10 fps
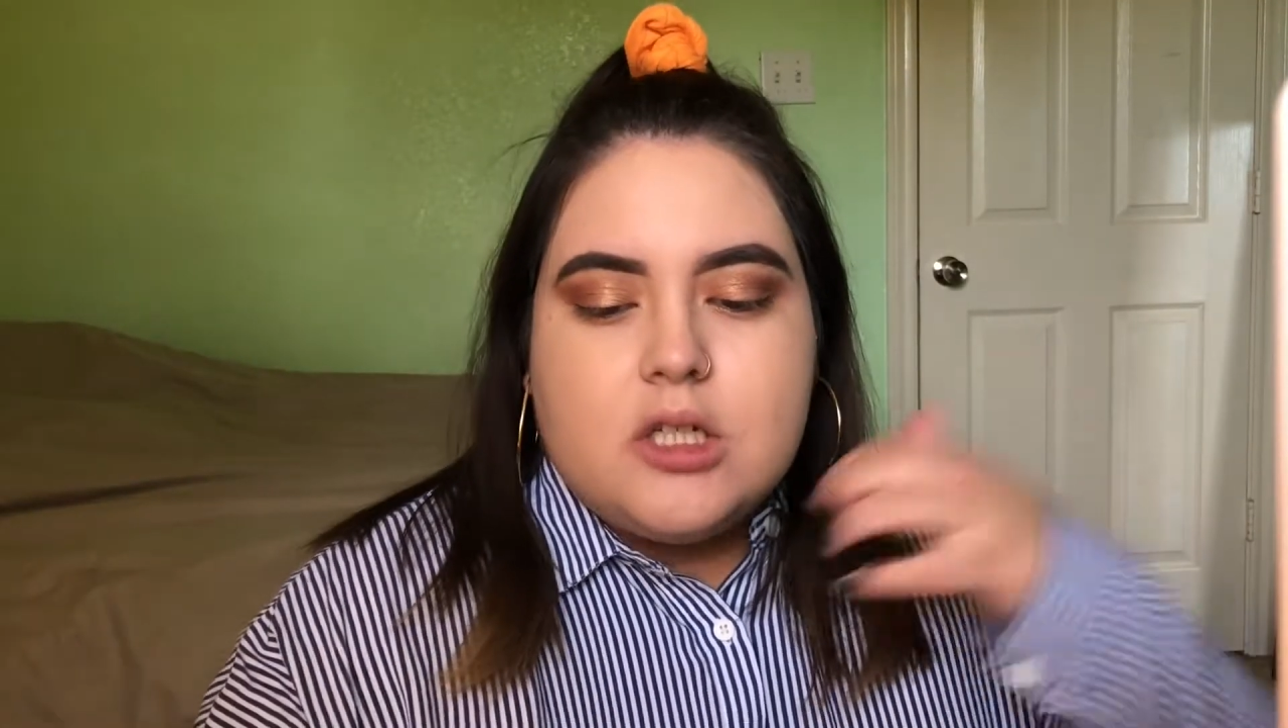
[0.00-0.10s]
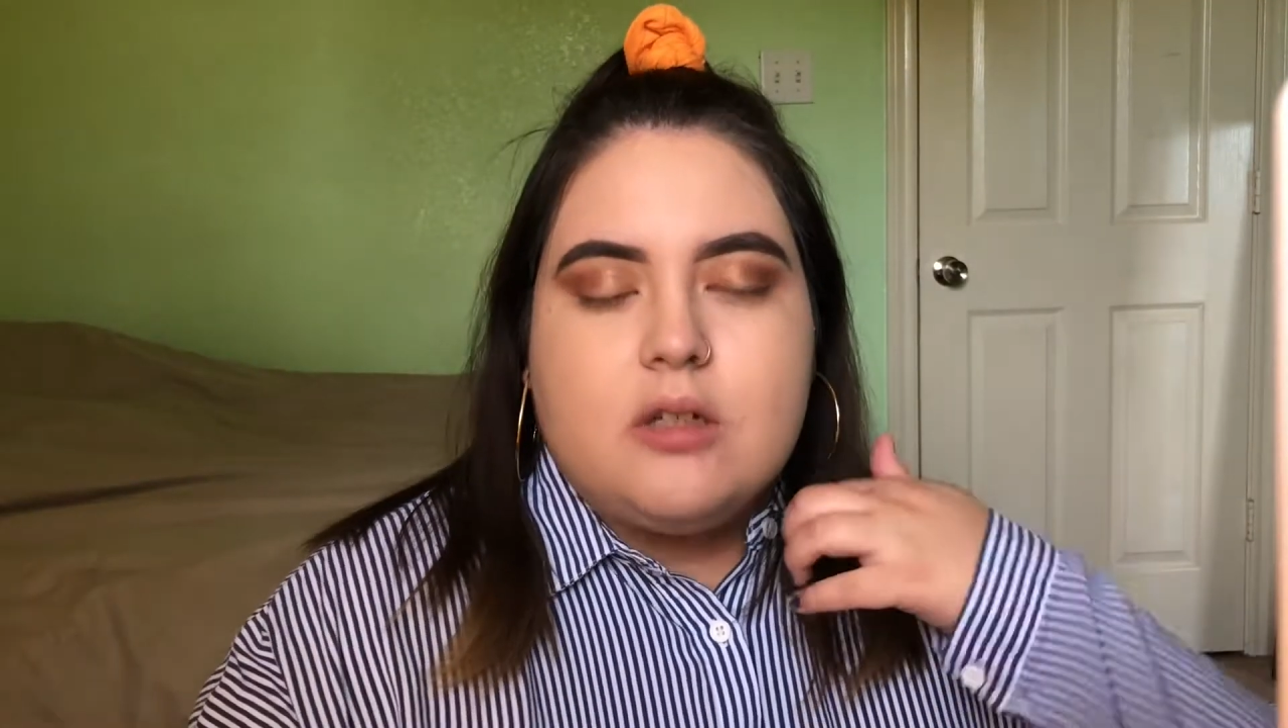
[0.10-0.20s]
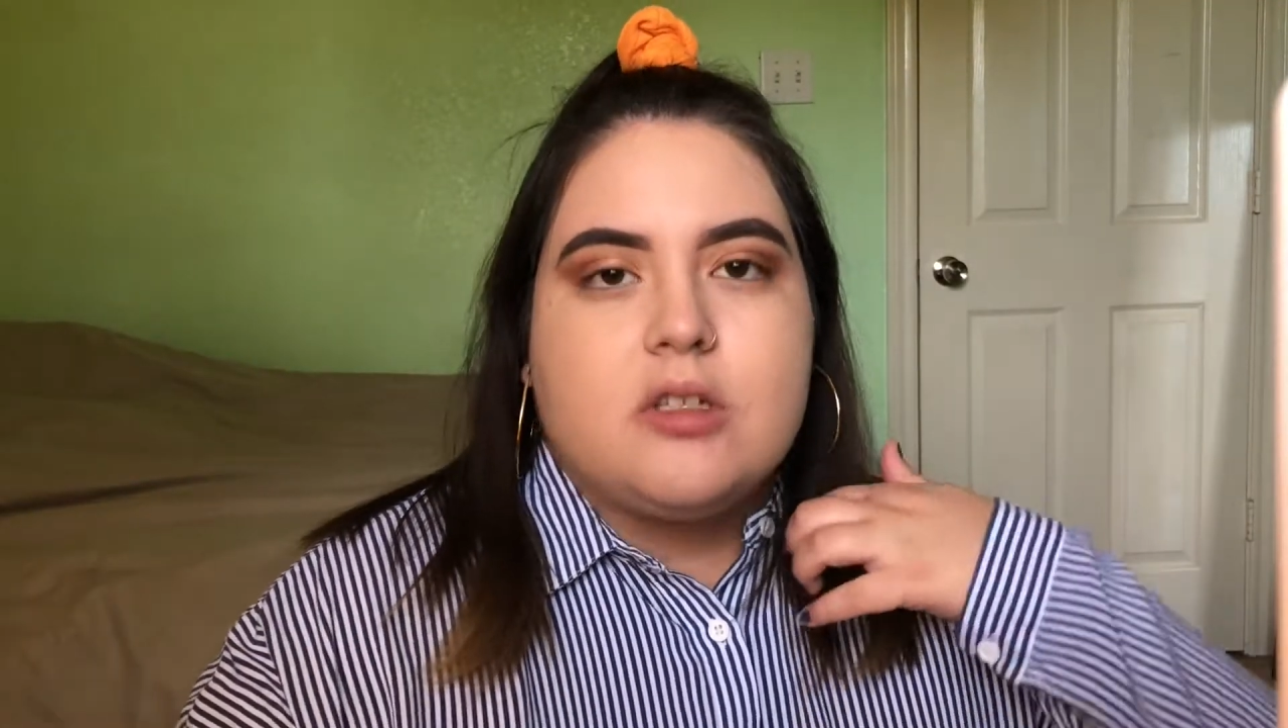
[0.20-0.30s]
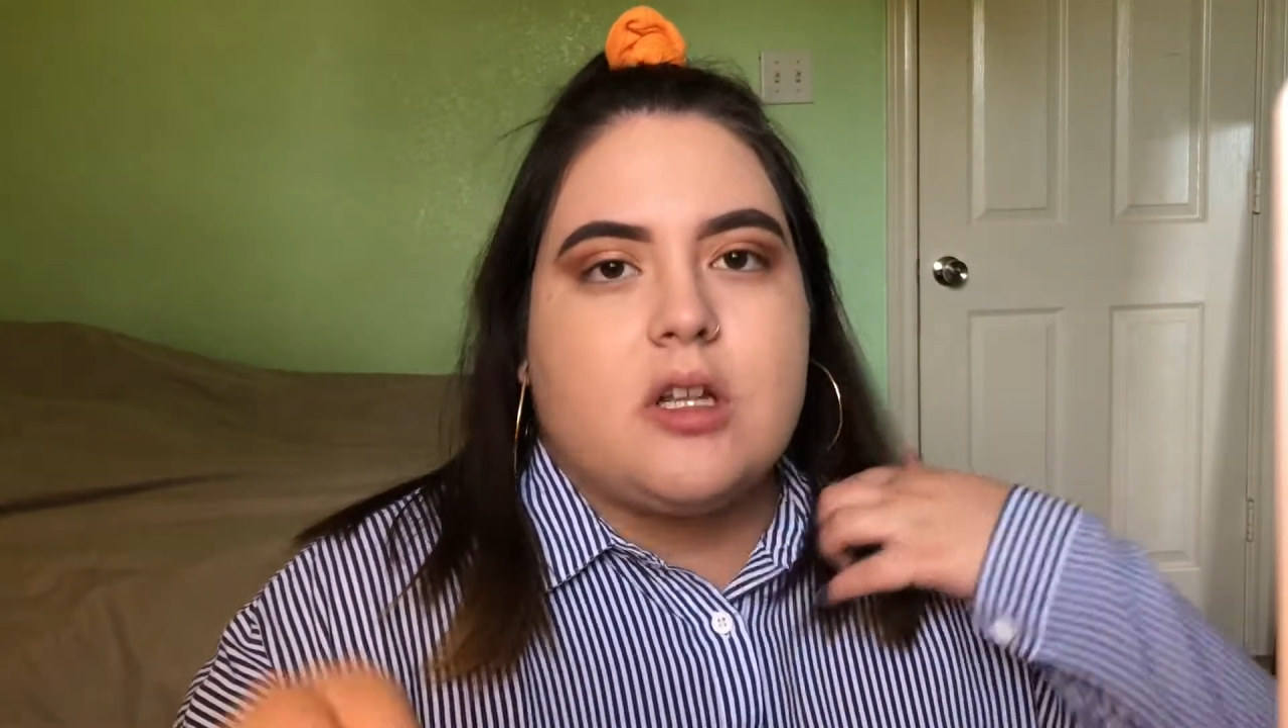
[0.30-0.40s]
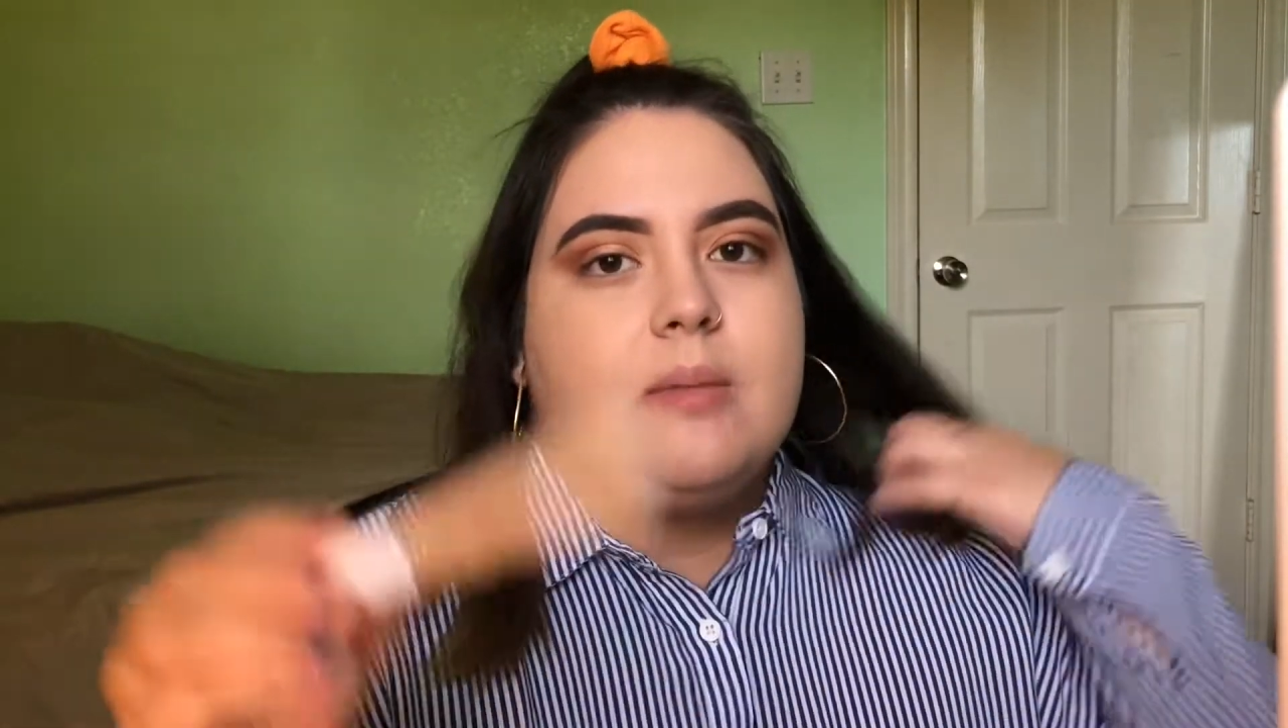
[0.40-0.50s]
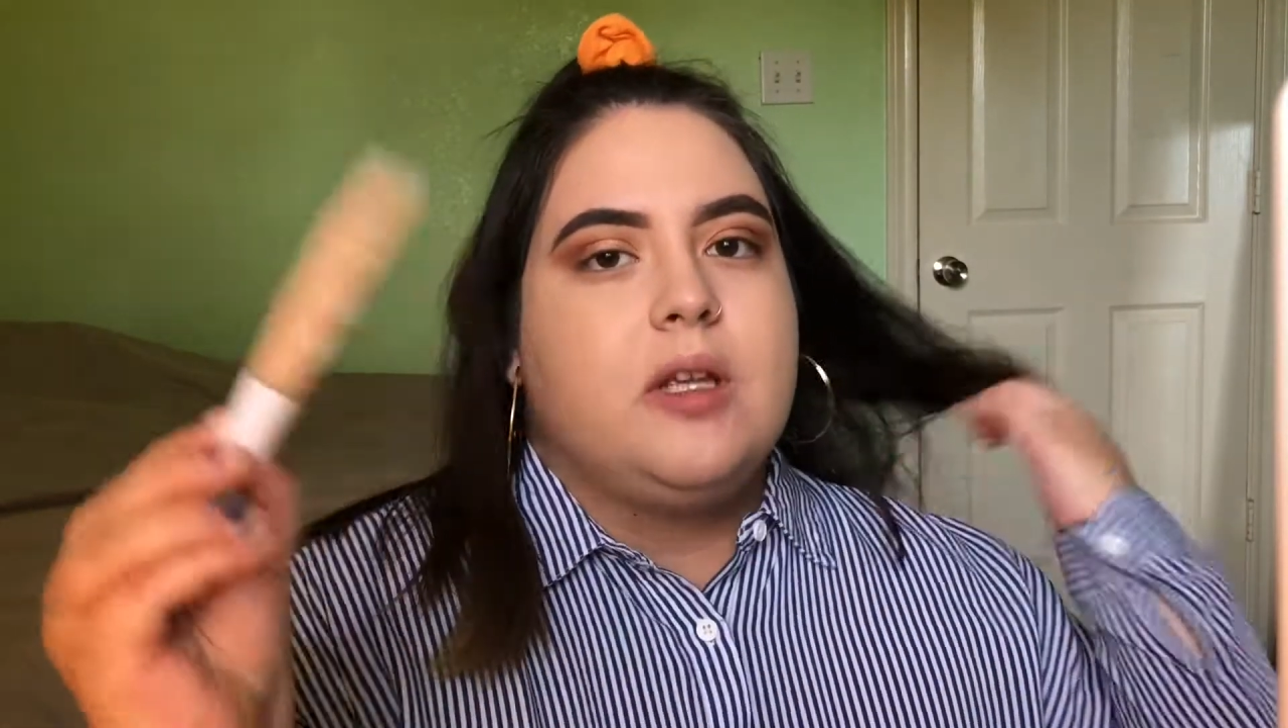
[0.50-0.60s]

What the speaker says: I'm just gonna be